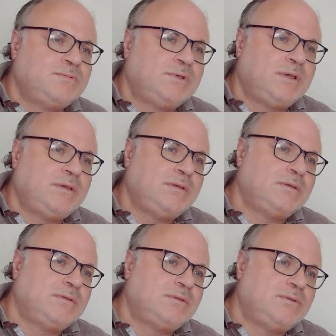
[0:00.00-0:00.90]
Okay,
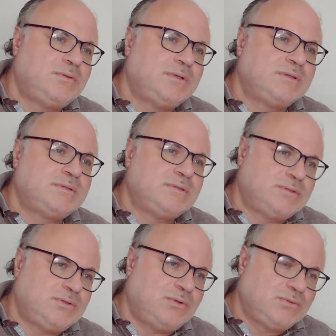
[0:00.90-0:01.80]
so there's a
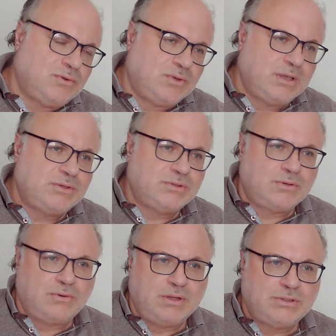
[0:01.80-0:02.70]
strong
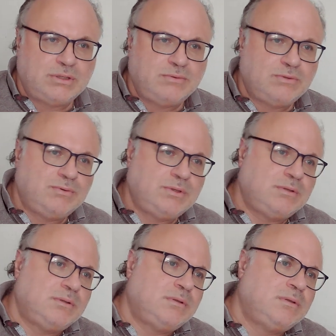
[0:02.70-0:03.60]
connection
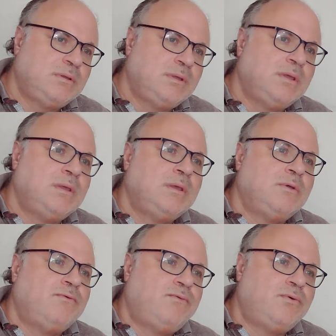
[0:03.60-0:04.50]
between
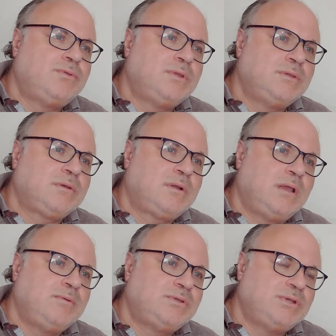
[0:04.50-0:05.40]
food and
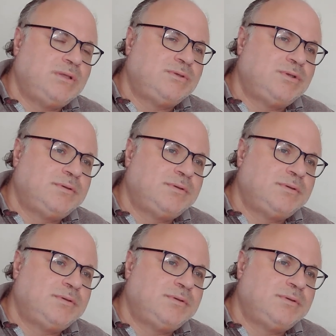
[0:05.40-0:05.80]
climate change.